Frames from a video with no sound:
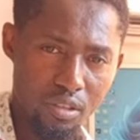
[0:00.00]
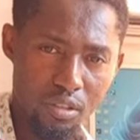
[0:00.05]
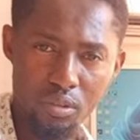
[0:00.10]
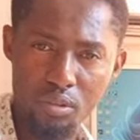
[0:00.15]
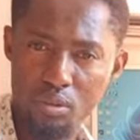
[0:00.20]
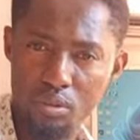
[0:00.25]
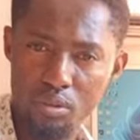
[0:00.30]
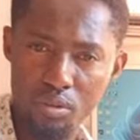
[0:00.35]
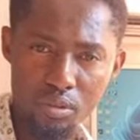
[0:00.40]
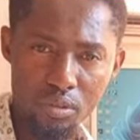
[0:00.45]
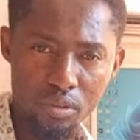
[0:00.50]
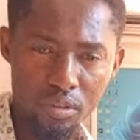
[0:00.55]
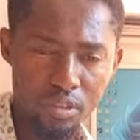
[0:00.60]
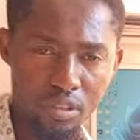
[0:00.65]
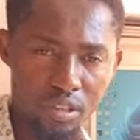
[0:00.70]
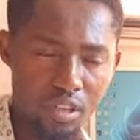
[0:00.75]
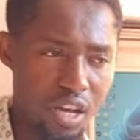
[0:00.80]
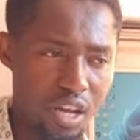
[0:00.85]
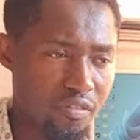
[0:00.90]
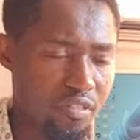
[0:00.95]
know,
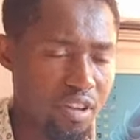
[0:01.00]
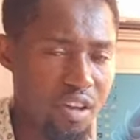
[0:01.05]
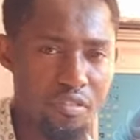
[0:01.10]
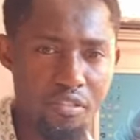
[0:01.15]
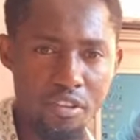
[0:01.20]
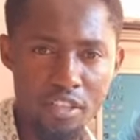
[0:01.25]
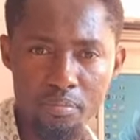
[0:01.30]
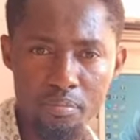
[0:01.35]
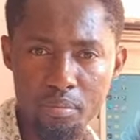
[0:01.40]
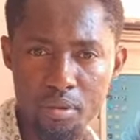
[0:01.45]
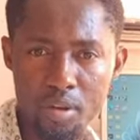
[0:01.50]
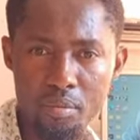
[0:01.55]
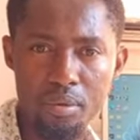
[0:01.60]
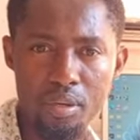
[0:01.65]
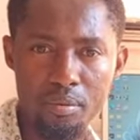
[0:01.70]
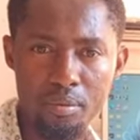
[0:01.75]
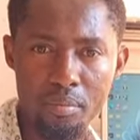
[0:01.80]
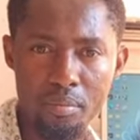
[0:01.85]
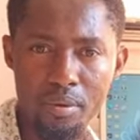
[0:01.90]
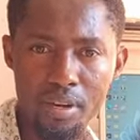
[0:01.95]
I've been having this
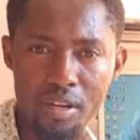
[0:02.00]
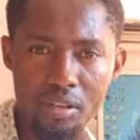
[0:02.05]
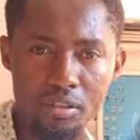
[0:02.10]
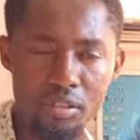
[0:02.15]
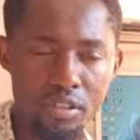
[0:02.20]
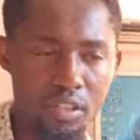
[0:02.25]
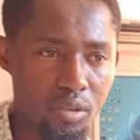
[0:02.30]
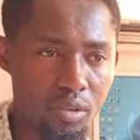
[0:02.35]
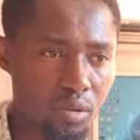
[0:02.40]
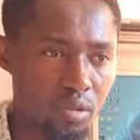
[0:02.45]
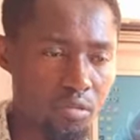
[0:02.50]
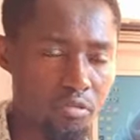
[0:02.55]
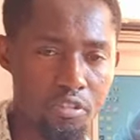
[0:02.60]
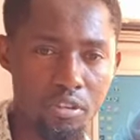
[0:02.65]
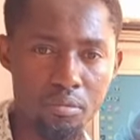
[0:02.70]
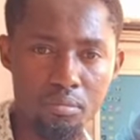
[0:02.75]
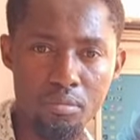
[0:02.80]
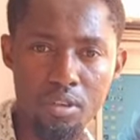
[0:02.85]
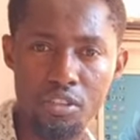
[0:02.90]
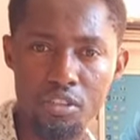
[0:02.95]
problem about a low
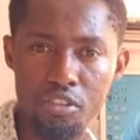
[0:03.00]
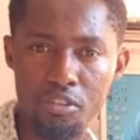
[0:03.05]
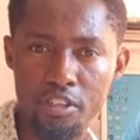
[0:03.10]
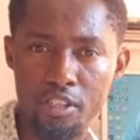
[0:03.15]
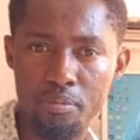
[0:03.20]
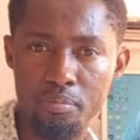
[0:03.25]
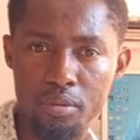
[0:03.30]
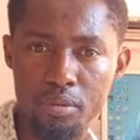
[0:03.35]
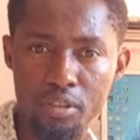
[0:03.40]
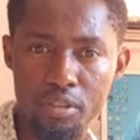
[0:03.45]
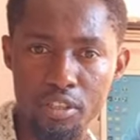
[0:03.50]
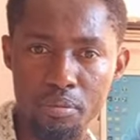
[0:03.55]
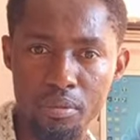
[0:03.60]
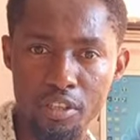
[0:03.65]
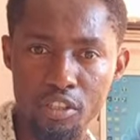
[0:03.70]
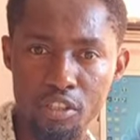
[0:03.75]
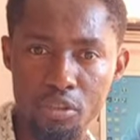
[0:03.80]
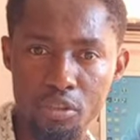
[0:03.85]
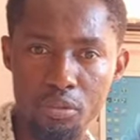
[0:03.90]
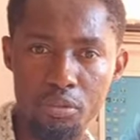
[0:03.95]
frequency response in
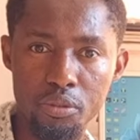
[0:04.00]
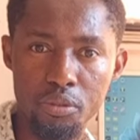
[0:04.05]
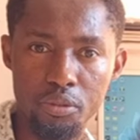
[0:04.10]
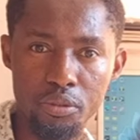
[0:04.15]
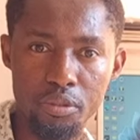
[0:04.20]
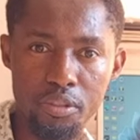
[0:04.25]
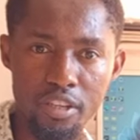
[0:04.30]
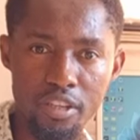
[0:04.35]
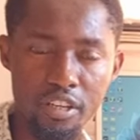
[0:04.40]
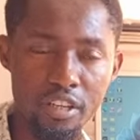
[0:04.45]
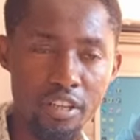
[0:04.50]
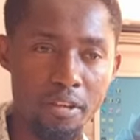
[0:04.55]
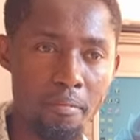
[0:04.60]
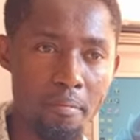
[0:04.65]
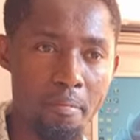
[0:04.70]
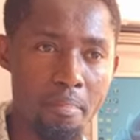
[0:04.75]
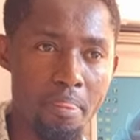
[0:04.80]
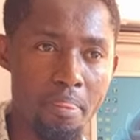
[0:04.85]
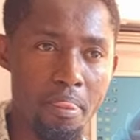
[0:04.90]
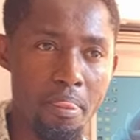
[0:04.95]
my studio, okay?
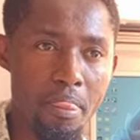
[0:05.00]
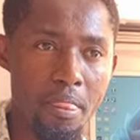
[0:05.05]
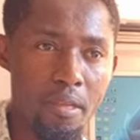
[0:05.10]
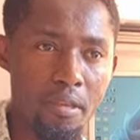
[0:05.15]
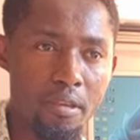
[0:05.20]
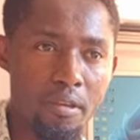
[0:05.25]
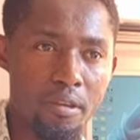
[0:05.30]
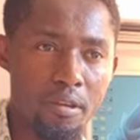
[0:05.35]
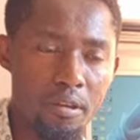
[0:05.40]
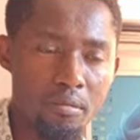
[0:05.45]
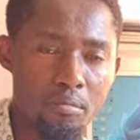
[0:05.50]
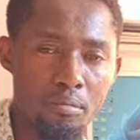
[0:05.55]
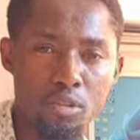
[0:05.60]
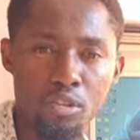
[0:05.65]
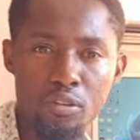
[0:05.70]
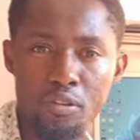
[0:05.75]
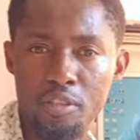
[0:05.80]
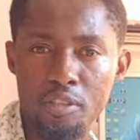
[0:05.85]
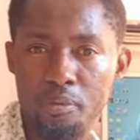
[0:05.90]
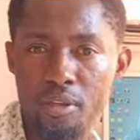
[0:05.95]

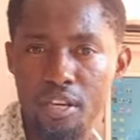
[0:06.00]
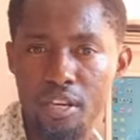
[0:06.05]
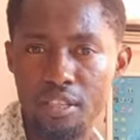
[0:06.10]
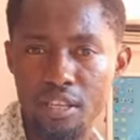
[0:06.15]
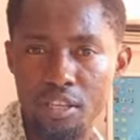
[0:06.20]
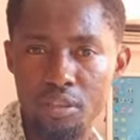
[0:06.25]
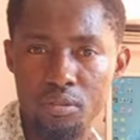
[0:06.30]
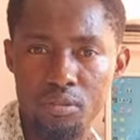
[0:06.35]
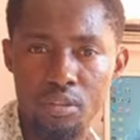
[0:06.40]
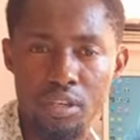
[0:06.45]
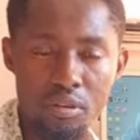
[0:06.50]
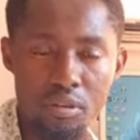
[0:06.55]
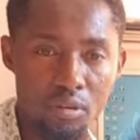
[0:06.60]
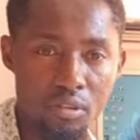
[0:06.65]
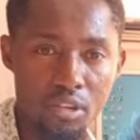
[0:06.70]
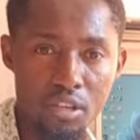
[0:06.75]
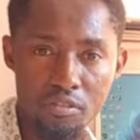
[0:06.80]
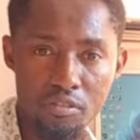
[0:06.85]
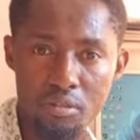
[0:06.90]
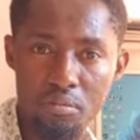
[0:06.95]
Most of the speakers I use are
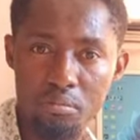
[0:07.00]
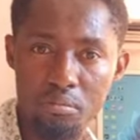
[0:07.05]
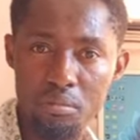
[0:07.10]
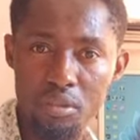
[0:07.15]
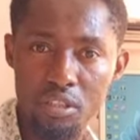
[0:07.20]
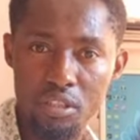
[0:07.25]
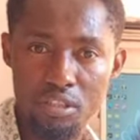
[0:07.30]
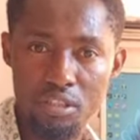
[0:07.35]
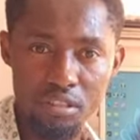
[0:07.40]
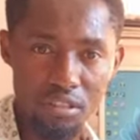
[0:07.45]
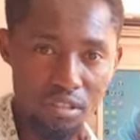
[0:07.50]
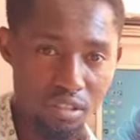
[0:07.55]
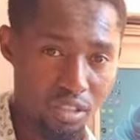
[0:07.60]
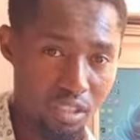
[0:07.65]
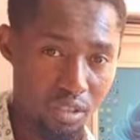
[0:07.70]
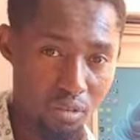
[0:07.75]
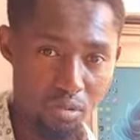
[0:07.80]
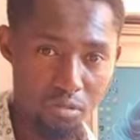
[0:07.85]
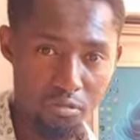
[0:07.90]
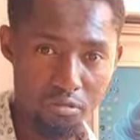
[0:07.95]
not giving me
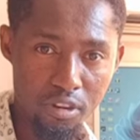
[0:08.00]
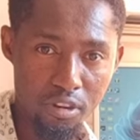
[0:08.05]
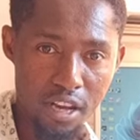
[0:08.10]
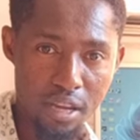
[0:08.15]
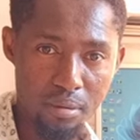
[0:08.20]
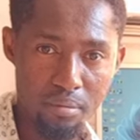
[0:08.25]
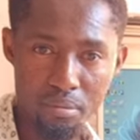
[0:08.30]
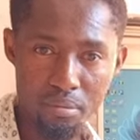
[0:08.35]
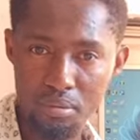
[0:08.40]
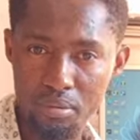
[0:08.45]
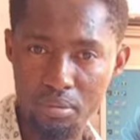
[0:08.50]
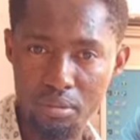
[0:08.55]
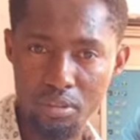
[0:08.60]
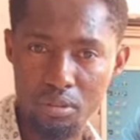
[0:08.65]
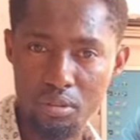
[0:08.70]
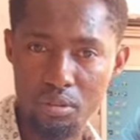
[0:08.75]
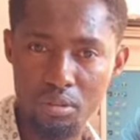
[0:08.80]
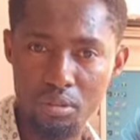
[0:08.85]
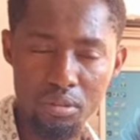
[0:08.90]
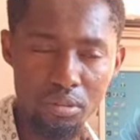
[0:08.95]
a good vibe.
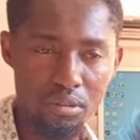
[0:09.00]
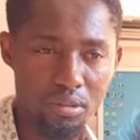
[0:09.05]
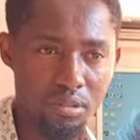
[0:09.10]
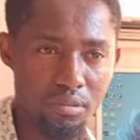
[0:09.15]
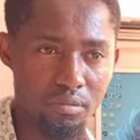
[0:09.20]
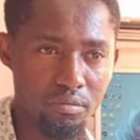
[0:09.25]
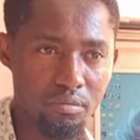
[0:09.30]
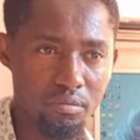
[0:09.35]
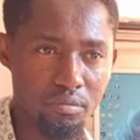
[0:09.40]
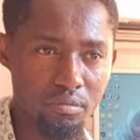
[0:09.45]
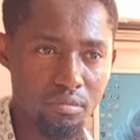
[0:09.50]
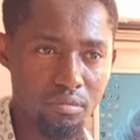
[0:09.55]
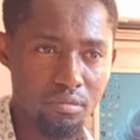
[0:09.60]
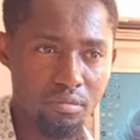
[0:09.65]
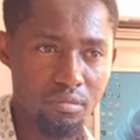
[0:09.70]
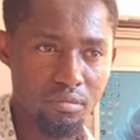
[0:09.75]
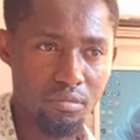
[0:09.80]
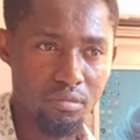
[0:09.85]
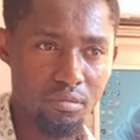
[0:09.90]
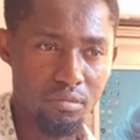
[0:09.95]
You know,
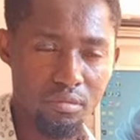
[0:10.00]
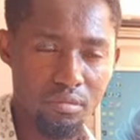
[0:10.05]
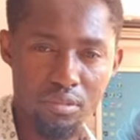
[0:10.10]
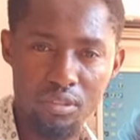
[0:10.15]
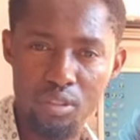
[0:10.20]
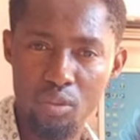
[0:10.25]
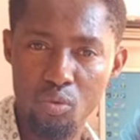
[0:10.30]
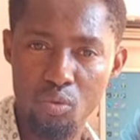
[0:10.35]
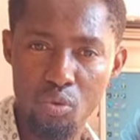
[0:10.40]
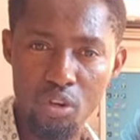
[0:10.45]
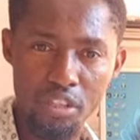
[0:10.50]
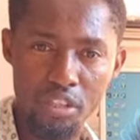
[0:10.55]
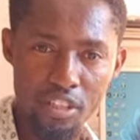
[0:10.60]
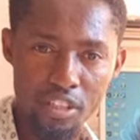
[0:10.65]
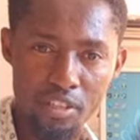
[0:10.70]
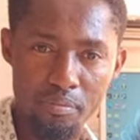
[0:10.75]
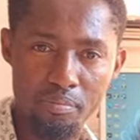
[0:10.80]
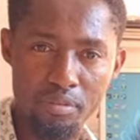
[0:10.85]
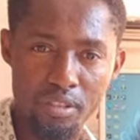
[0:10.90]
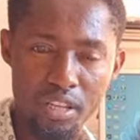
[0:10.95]
the way they
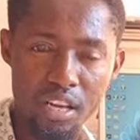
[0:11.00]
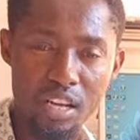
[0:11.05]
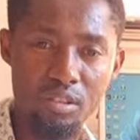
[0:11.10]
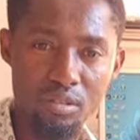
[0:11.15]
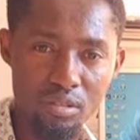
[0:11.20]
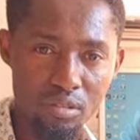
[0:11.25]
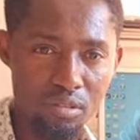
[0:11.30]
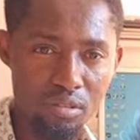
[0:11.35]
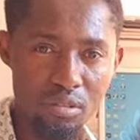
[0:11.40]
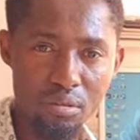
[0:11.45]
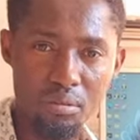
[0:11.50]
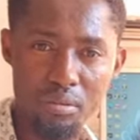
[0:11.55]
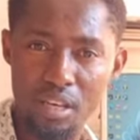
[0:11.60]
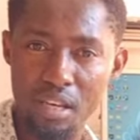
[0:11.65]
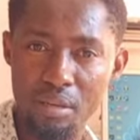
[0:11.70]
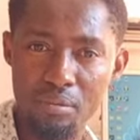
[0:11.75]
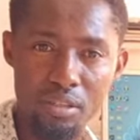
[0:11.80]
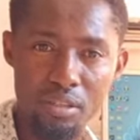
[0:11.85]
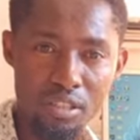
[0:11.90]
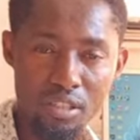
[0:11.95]
sound,
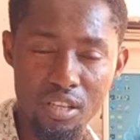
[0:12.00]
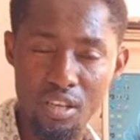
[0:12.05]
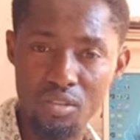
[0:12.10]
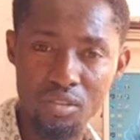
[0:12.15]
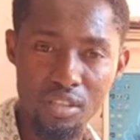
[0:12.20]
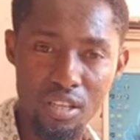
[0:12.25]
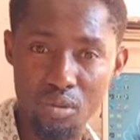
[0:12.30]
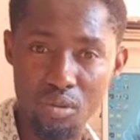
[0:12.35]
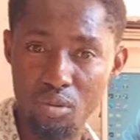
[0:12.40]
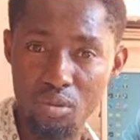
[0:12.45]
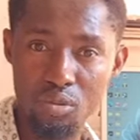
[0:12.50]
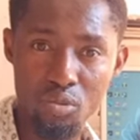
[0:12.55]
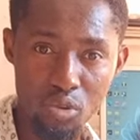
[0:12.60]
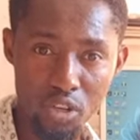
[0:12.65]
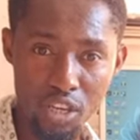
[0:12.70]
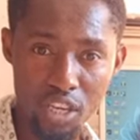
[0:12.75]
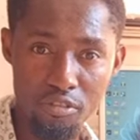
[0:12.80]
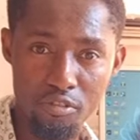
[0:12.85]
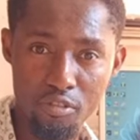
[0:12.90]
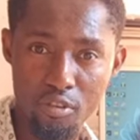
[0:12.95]
sometimes the sounds are not
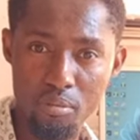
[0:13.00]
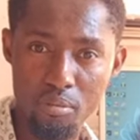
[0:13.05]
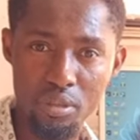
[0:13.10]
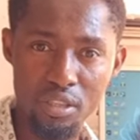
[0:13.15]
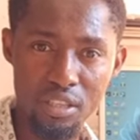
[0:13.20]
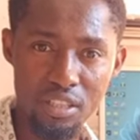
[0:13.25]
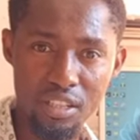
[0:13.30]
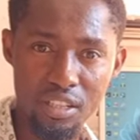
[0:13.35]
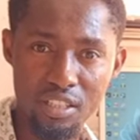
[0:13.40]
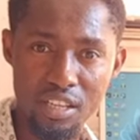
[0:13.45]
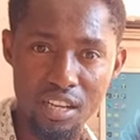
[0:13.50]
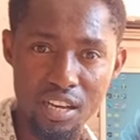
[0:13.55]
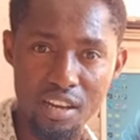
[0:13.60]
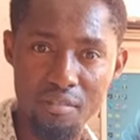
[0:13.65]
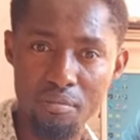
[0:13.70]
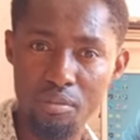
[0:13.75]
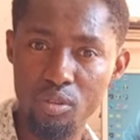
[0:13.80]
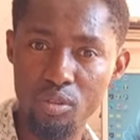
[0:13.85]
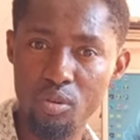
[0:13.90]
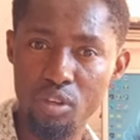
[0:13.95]
okay for me, and I
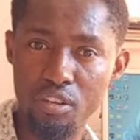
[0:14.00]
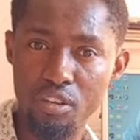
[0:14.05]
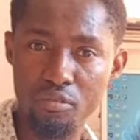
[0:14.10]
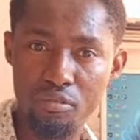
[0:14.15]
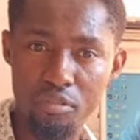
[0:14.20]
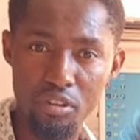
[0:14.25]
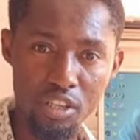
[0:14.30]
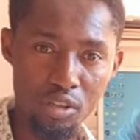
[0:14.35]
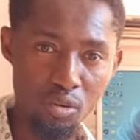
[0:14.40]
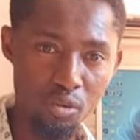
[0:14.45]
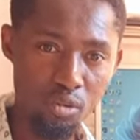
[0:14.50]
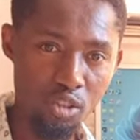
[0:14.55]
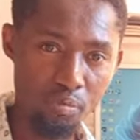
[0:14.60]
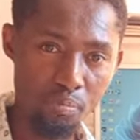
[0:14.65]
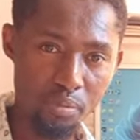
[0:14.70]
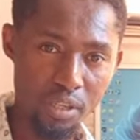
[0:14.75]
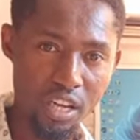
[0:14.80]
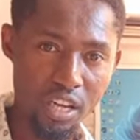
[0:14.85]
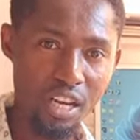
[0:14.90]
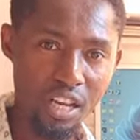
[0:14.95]
have been looking for a good
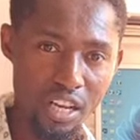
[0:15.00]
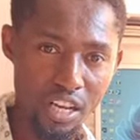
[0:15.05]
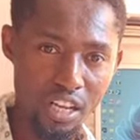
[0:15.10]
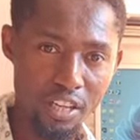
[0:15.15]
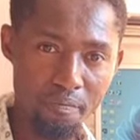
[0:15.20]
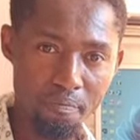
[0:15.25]
speaker